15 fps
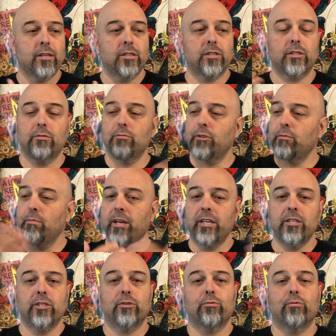We
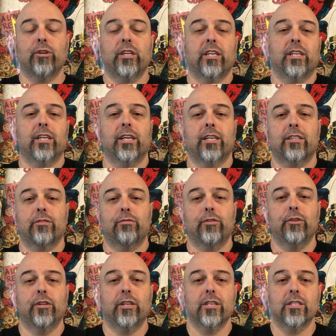managed to reconnect a few
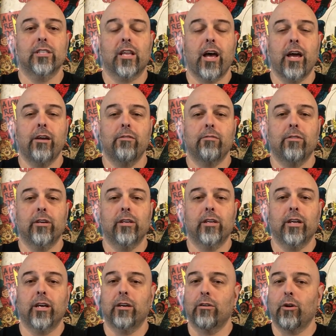years later, and
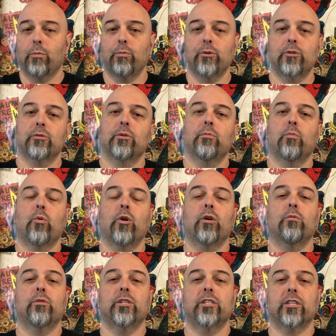I put to him, why
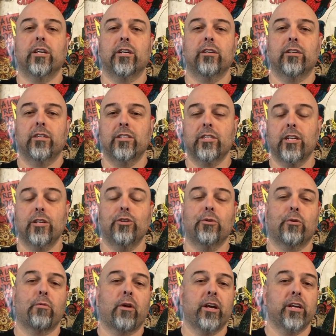don't we, instead of doing
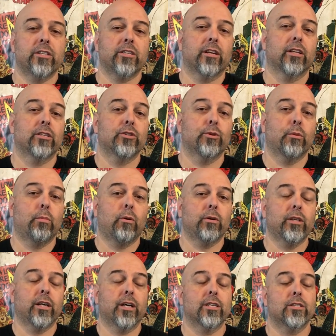a radio show, let's do a
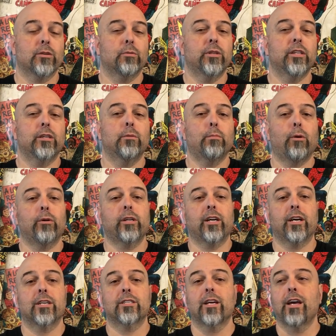podcast. So we did a
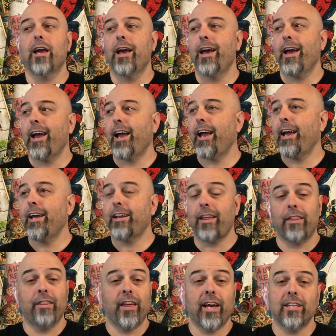podcast. And
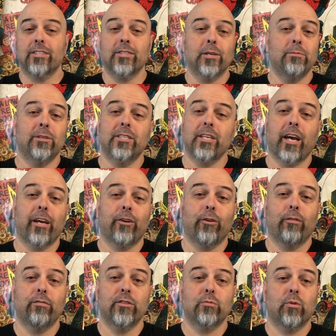that seemed to take
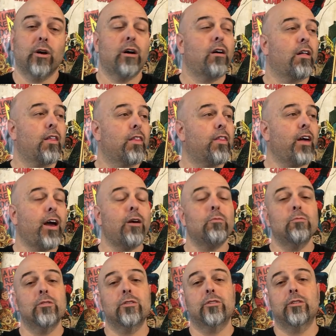off as well. That
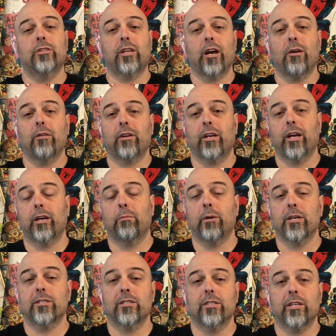was going
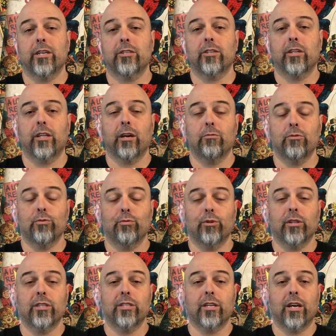gangbusters, actually. That was
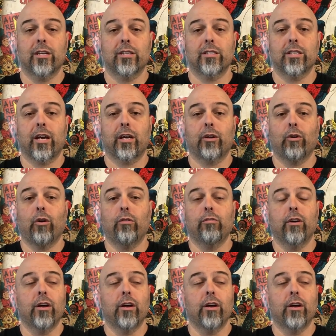really starting to take off.